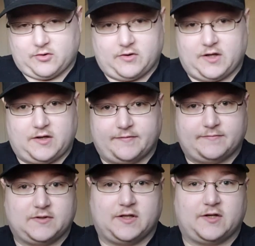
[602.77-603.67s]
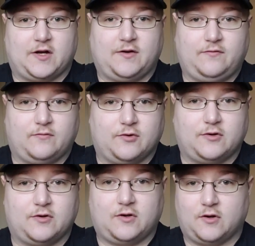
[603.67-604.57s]
go ahead and click off. We're
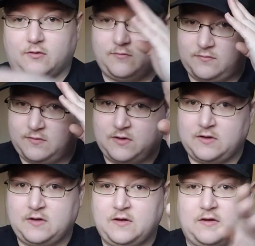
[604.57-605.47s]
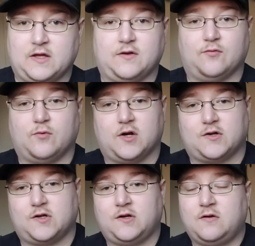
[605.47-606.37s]
good to go. Thank you for
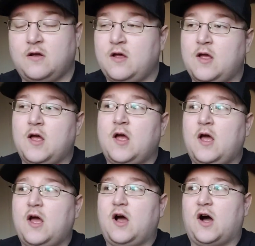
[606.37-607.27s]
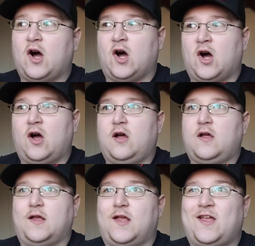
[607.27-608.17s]
watching. So
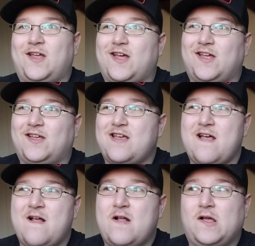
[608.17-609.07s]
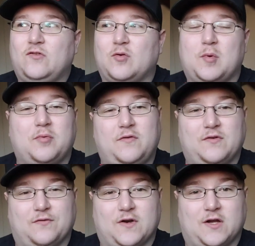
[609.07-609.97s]
in my
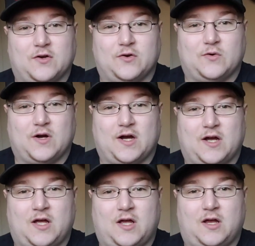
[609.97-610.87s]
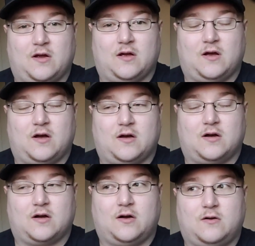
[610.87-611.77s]
previous video, I
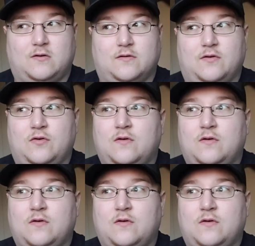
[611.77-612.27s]
called